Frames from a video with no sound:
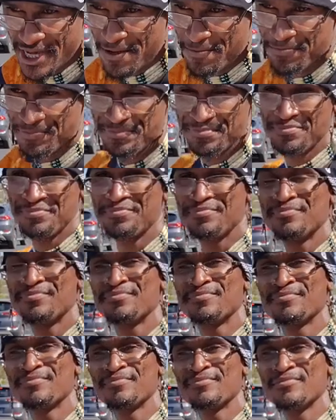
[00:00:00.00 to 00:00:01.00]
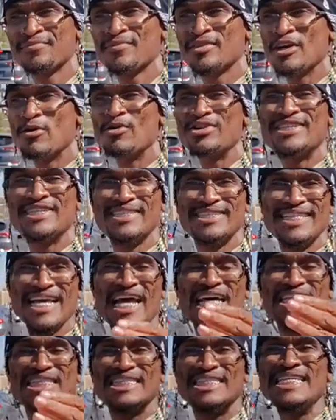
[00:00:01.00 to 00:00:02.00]
name, which is
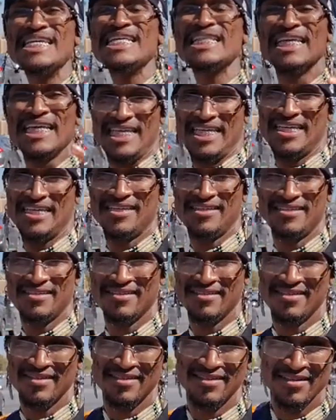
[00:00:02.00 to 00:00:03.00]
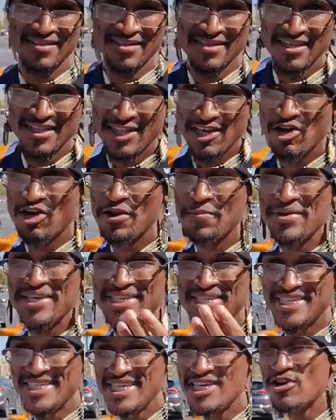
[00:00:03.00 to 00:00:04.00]
that sealing. They're going to
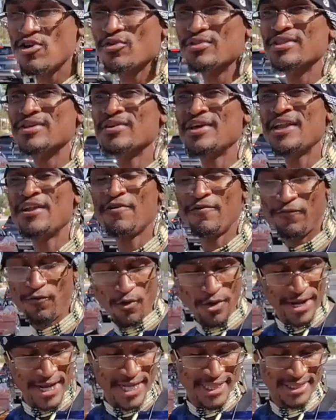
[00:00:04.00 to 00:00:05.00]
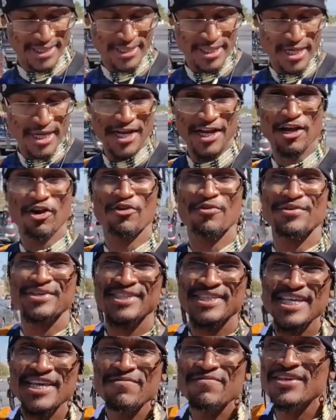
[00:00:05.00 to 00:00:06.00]
be sealed in their foreheads. They're going to
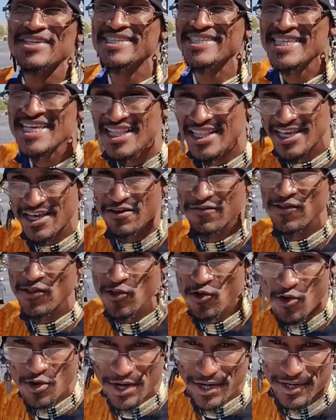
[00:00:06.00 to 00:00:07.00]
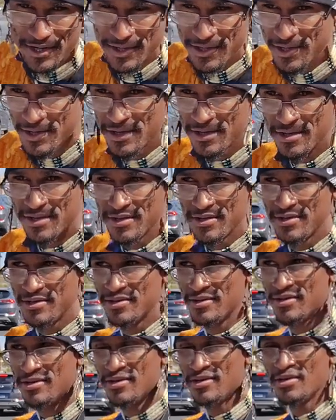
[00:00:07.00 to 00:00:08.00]
receive the sealing of the Lord.
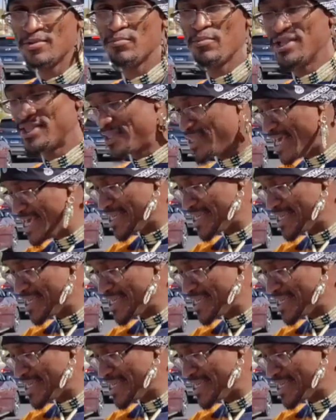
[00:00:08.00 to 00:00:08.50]
But